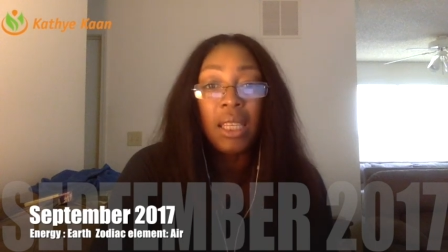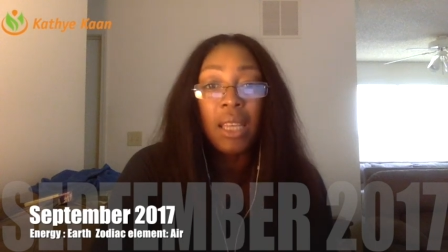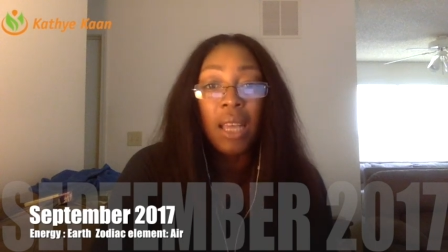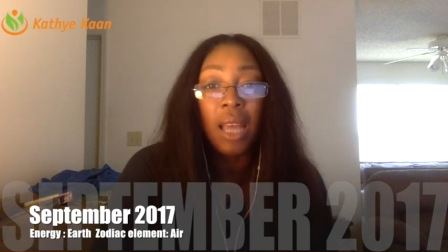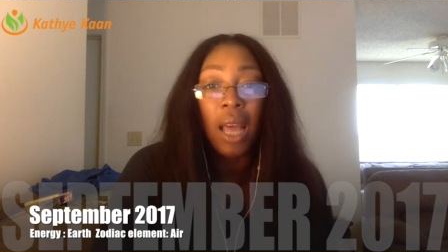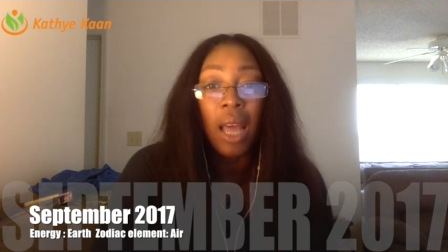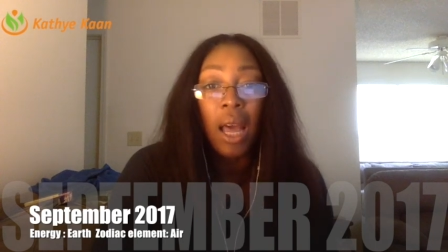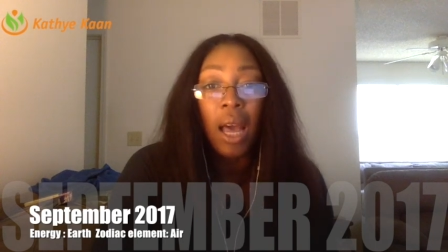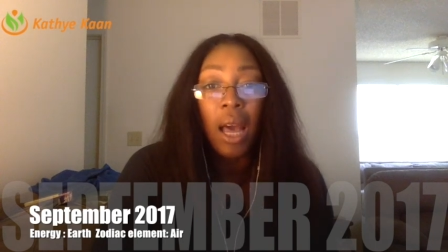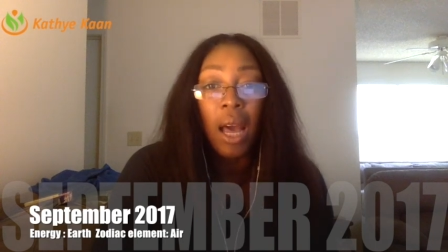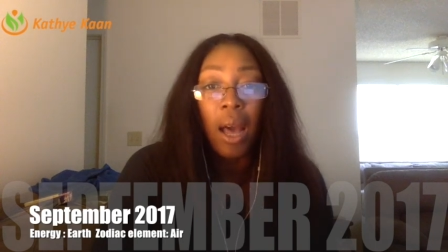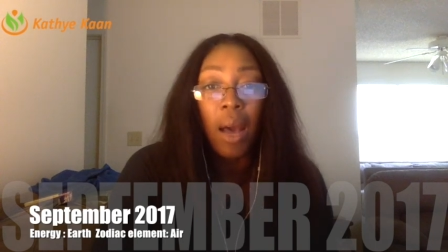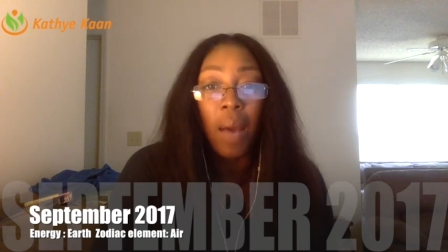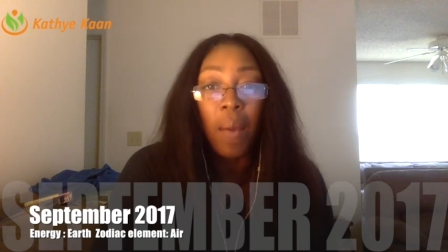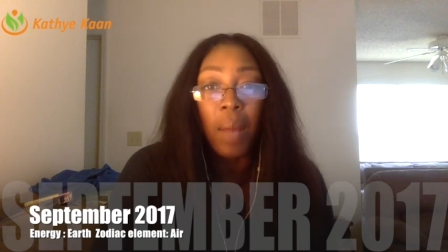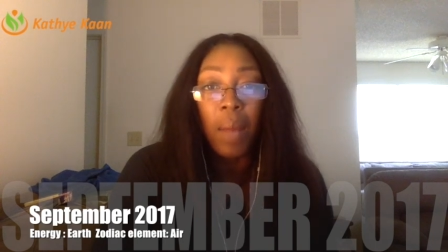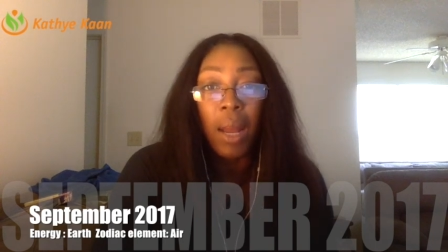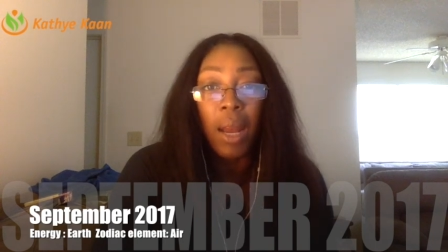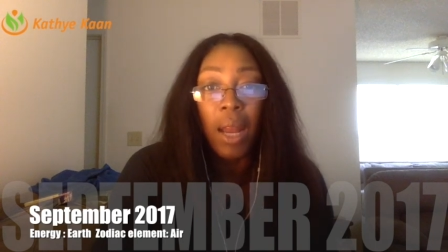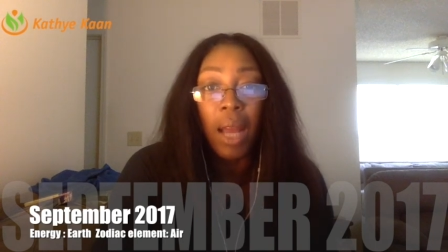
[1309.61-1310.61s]

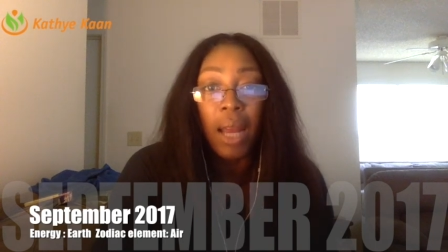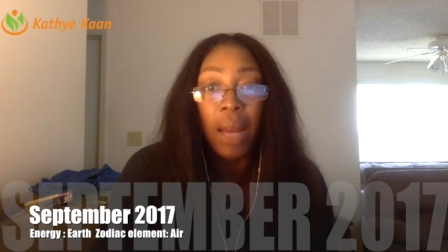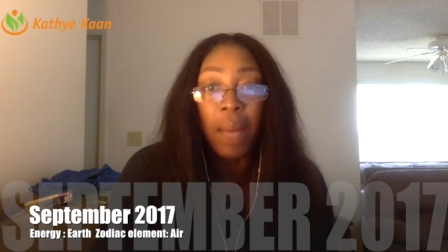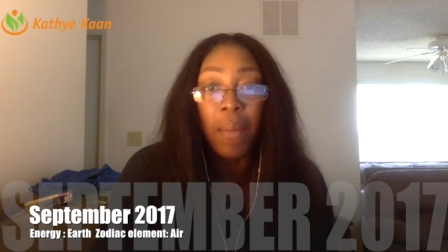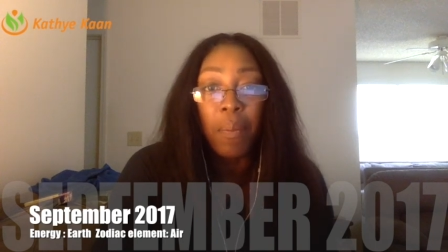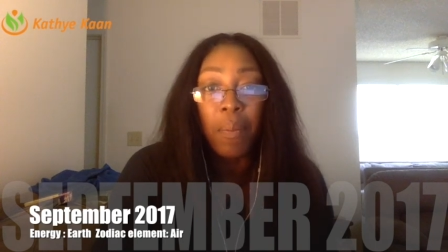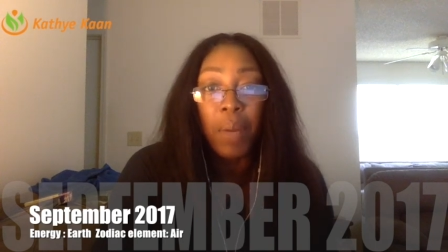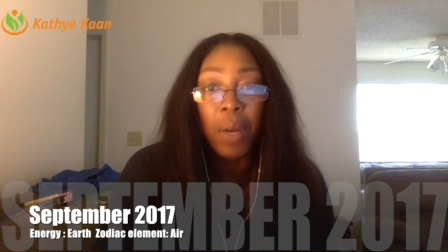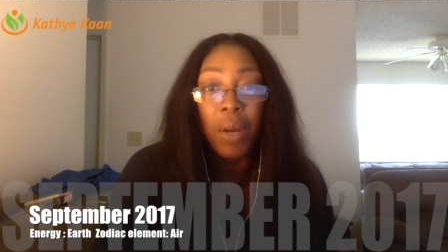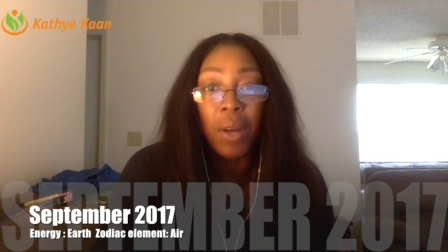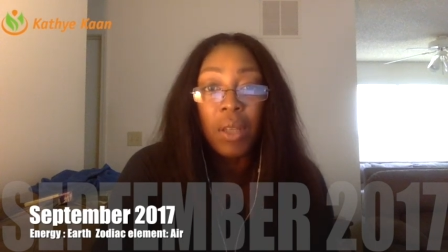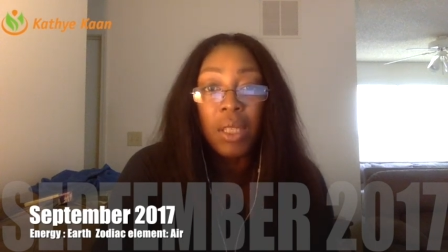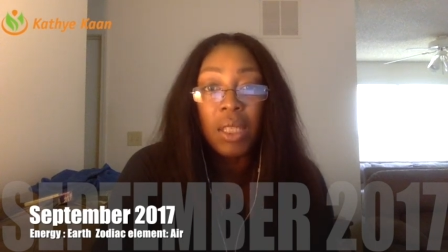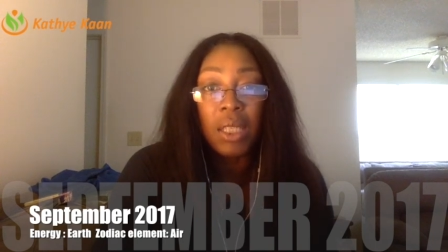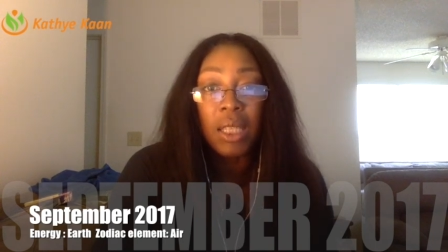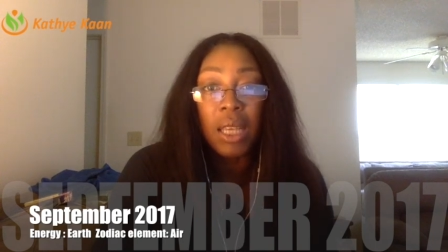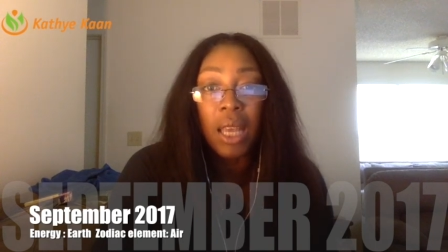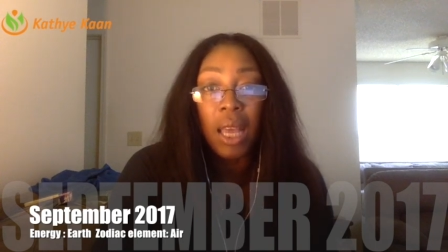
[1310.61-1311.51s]
A lot of births,